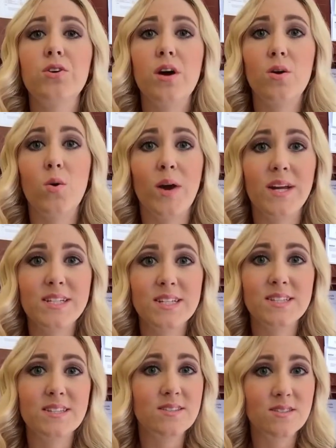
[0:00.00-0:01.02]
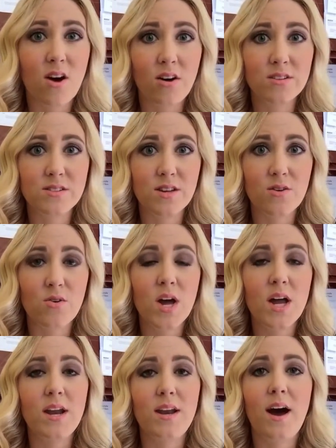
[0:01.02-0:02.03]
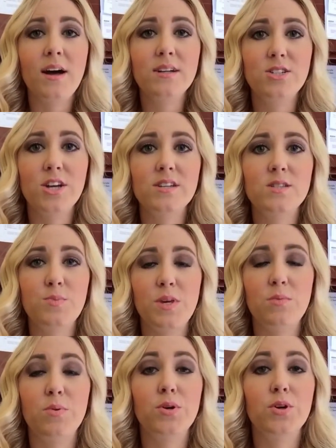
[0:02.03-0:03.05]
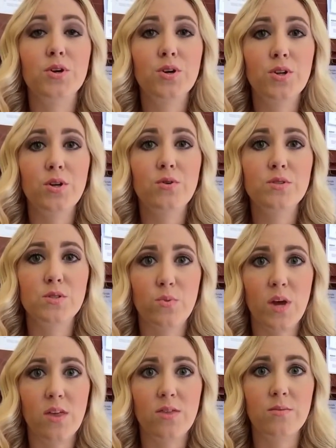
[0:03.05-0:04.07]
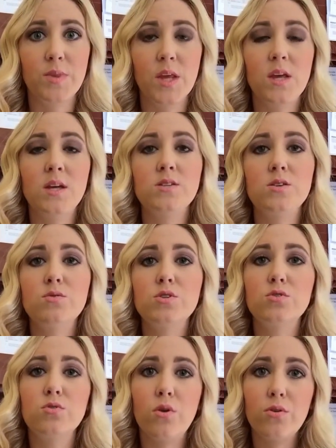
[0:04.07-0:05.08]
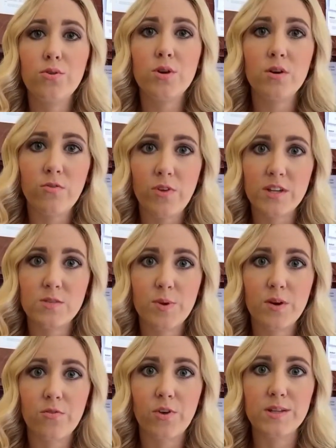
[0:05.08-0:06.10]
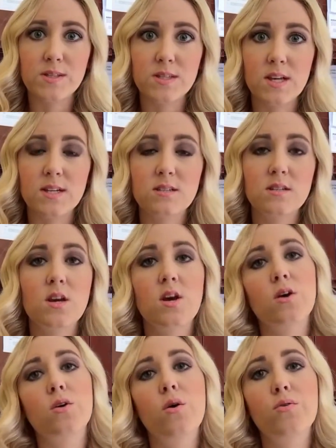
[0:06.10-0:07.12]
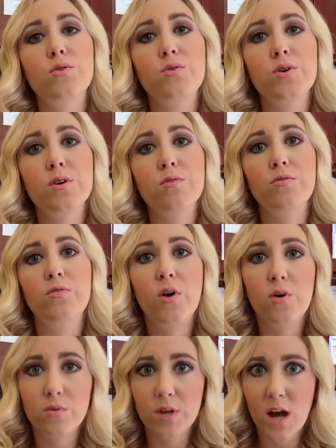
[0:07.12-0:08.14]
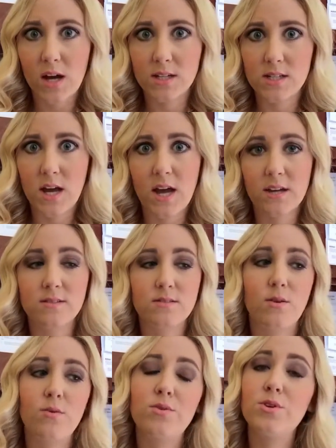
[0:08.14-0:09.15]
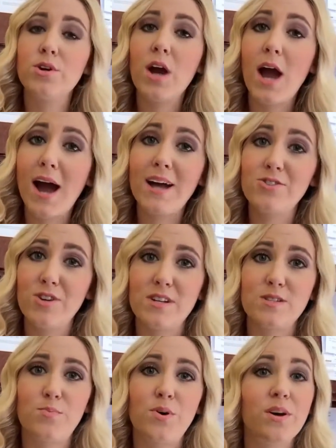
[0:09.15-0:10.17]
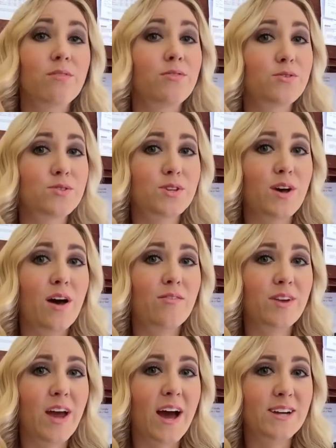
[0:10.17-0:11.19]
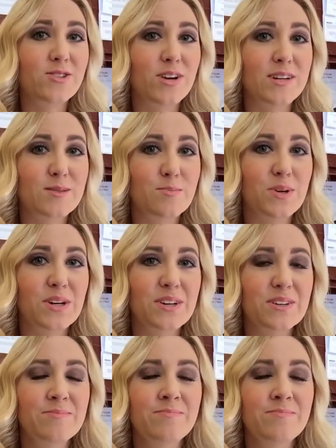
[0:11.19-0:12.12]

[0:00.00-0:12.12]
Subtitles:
acquaintances also, not just people you're close with. So scroll through your Facebook friends list, go through your phone contacts, go through your address book if you still have an address book.